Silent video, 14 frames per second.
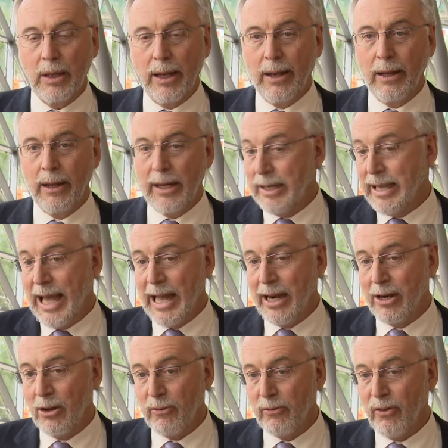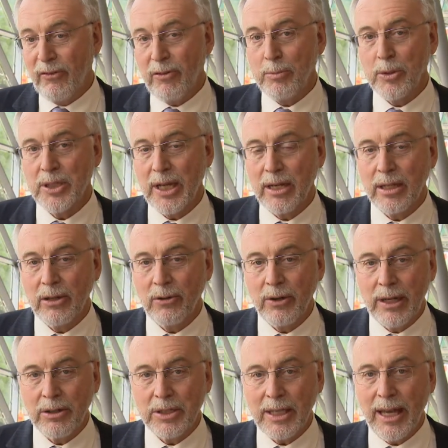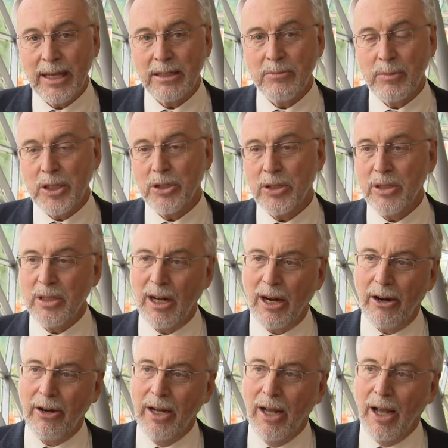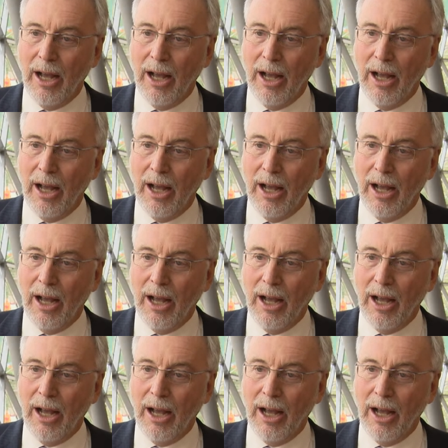Uh, in Canada, over fifty percent of the greenhouse gas emissions are